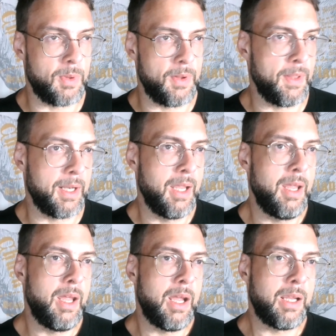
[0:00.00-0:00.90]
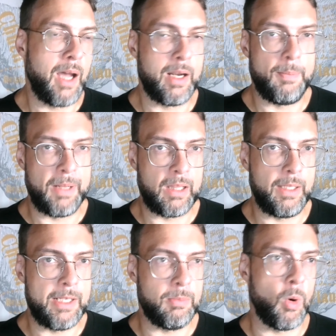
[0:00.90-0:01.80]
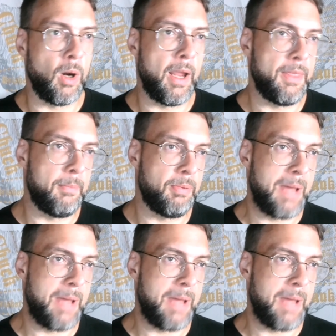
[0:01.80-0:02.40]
where they're then cut up and cleaned more and then